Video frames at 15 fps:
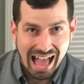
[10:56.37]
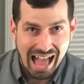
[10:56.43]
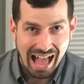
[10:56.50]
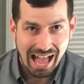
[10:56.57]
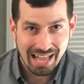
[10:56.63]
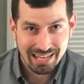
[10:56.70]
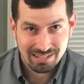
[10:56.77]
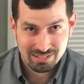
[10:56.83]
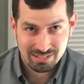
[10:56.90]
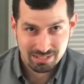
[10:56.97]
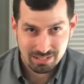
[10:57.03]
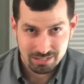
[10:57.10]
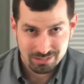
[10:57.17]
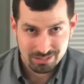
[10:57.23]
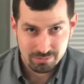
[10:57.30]
I, as a
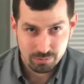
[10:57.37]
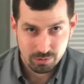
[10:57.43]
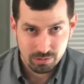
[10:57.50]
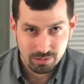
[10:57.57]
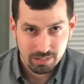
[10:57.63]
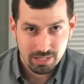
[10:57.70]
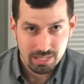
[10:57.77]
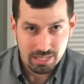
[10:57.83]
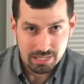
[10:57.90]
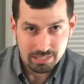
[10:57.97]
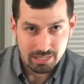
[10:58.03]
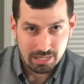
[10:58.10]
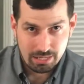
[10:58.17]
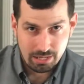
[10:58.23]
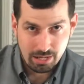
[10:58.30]
customer,
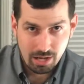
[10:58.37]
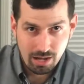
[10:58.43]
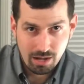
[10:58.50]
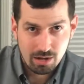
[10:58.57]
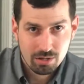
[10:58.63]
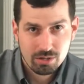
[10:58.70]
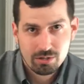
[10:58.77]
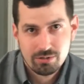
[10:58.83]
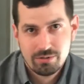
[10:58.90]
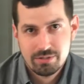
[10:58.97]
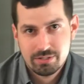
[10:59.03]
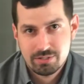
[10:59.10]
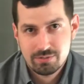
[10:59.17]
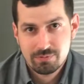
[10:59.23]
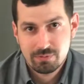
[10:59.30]
can conquer
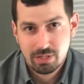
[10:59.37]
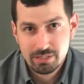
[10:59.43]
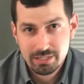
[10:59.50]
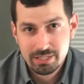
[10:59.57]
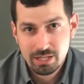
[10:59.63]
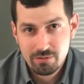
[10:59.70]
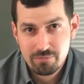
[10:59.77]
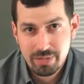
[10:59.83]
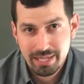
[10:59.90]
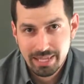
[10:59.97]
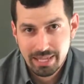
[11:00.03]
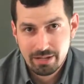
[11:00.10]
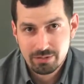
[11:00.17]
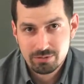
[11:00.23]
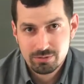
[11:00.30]
this flooding of my
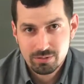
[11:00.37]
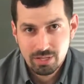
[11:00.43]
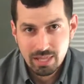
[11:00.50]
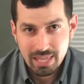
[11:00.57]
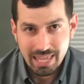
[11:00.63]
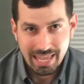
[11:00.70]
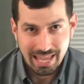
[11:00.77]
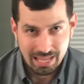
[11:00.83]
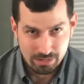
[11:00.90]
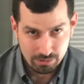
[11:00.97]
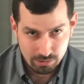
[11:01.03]
house, and